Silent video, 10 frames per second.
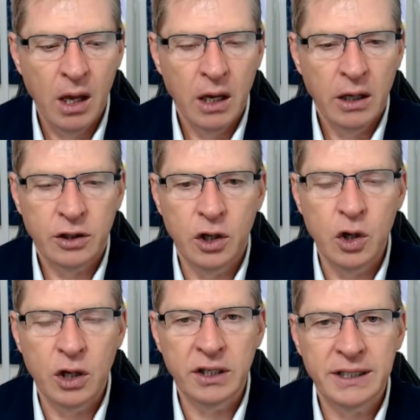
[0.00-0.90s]
So
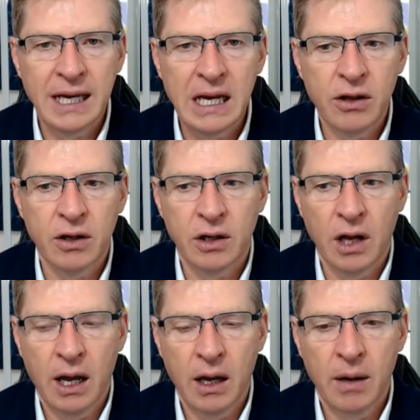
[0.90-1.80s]
you can see that
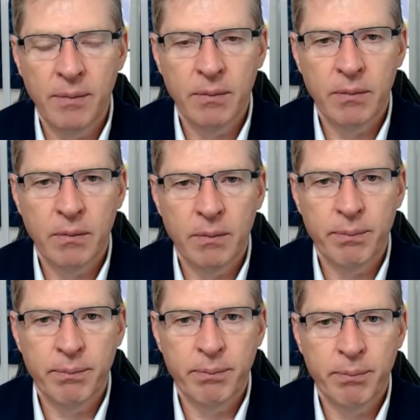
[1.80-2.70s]

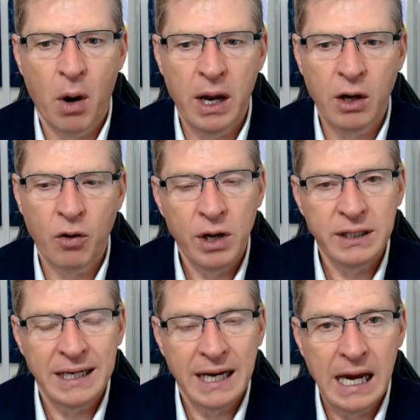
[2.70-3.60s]
by
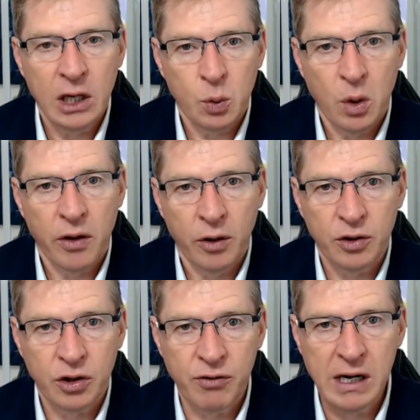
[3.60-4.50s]
increasing each one of
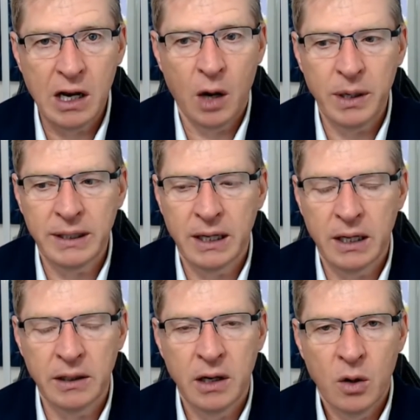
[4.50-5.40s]
those three like we've
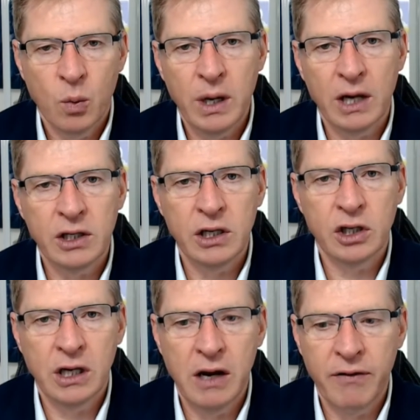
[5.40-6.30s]
done, we actually
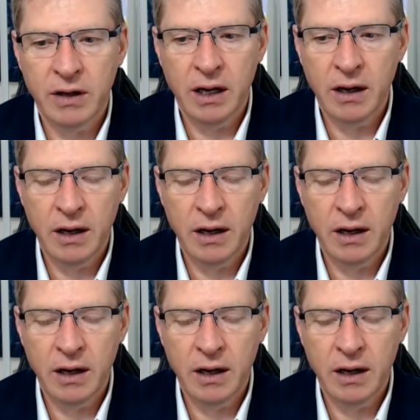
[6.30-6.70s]
achieved,